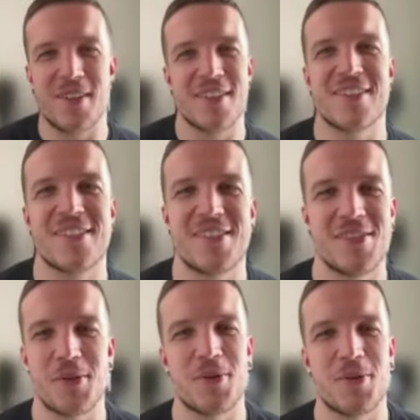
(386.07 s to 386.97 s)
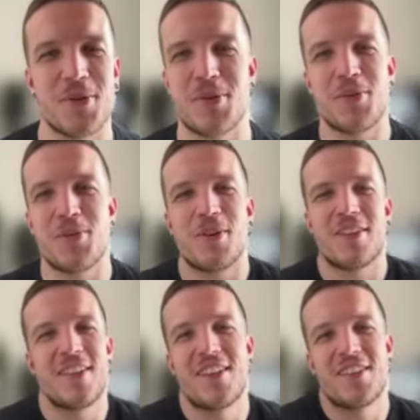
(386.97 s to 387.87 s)
and you
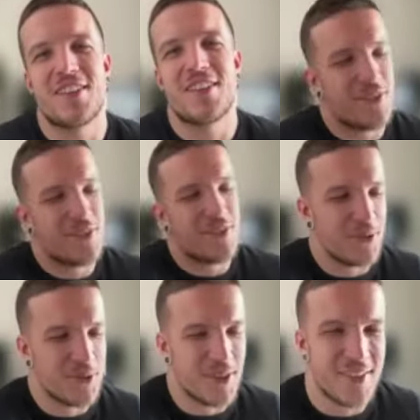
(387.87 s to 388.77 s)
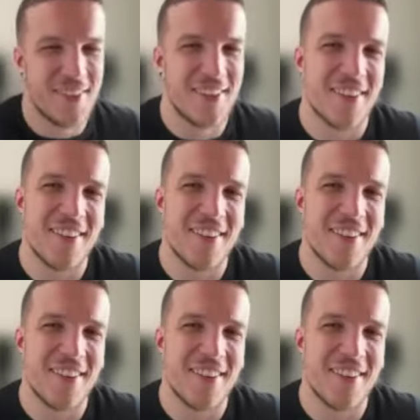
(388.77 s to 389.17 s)
won't need me to do it.